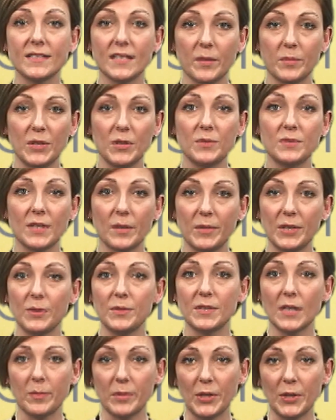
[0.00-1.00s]

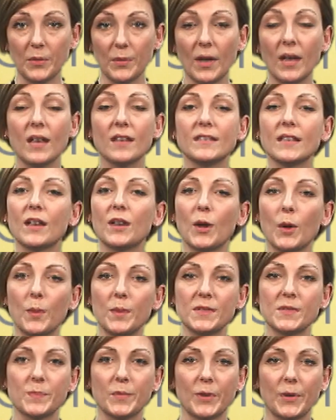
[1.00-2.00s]

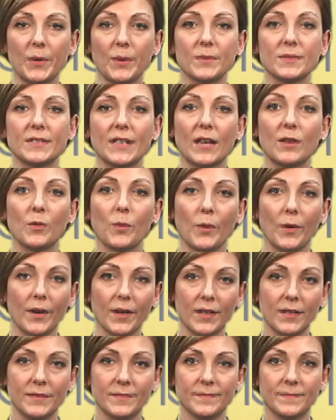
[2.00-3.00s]
www.owensboro.org.